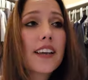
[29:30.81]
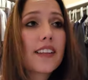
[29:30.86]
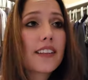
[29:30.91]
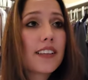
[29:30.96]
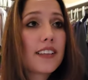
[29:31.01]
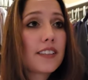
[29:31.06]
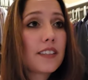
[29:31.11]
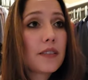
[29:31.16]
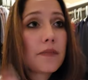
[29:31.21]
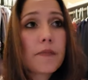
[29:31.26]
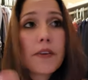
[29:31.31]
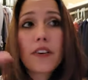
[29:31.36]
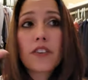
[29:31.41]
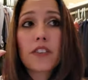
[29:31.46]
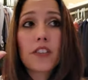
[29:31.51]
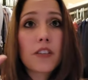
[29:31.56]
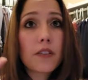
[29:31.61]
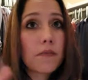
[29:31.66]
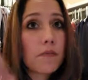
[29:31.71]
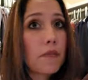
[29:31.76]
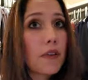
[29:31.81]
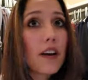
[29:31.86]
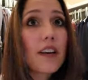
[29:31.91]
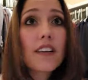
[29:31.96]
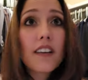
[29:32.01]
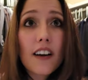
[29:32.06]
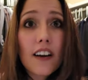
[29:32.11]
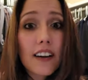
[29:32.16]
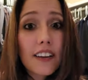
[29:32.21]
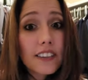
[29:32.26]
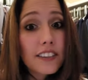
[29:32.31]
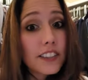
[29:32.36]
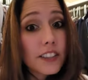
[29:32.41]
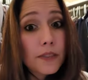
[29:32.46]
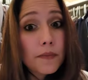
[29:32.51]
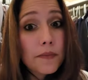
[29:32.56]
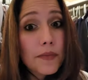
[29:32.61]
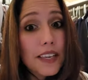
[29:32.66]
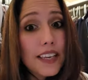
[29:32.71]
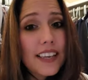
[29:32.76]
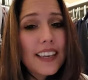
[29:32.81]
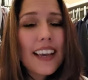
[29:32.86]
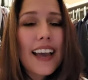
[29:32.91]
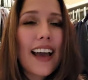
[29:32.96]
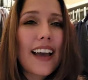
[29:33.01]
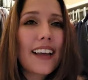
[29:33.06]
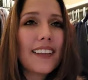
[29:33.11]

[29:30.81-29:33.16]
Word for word: that smells spot on to me,